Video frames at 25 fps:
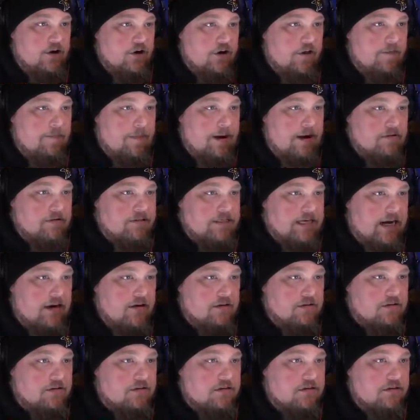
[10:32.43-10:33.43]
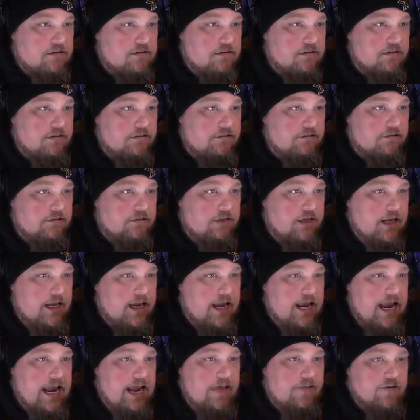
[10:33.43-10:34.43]
to the bounce house!
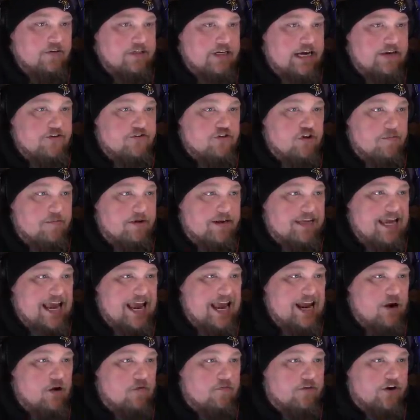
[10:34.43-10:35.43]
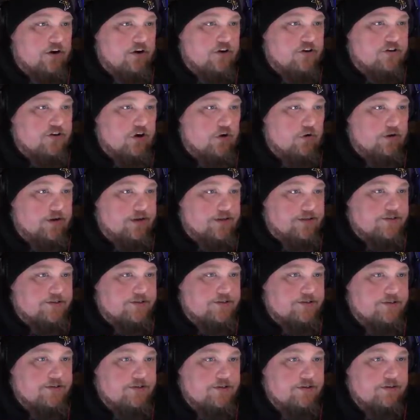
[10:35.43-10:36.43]
Hey, there's ice cream and cake over here and donuts.